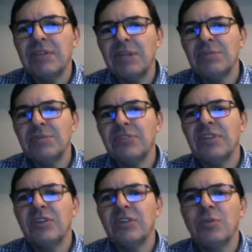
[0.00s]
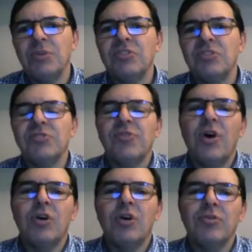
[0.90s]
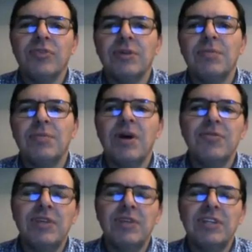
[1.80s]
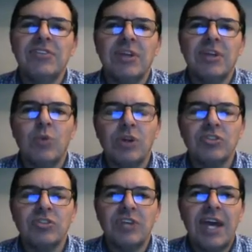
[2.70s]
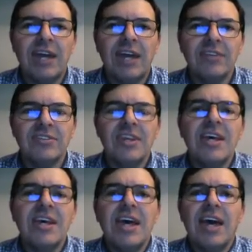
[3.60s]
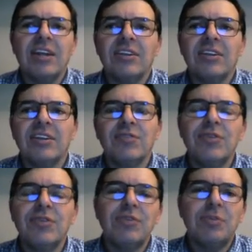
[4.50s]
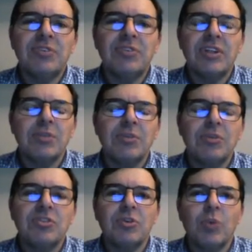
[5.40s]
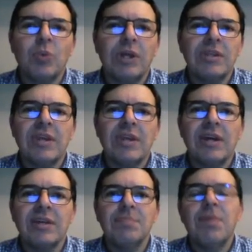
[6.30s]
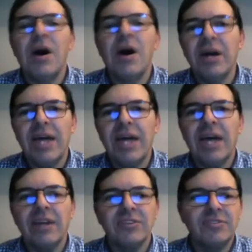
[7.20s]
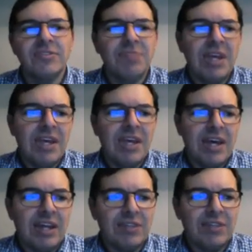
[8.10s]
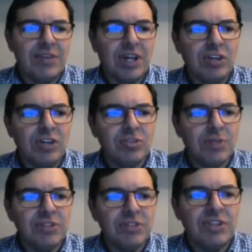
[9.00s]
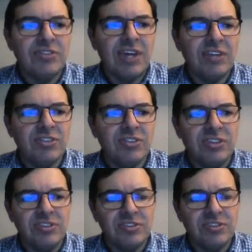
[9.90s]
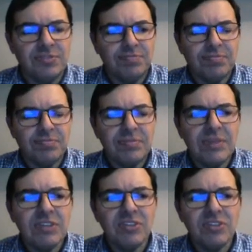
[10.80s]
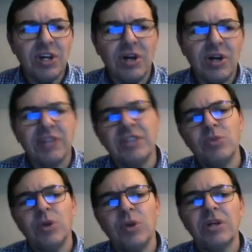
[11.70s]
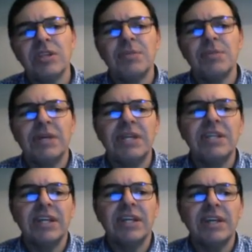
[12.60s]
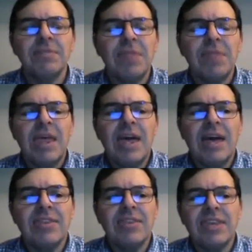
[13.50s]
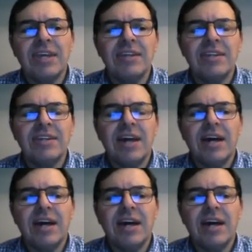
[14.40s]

10% commission of my affiliates that watch ads, and 50% commission when they buy ads. And if I go to my transactions, so I did work in the beginning, and then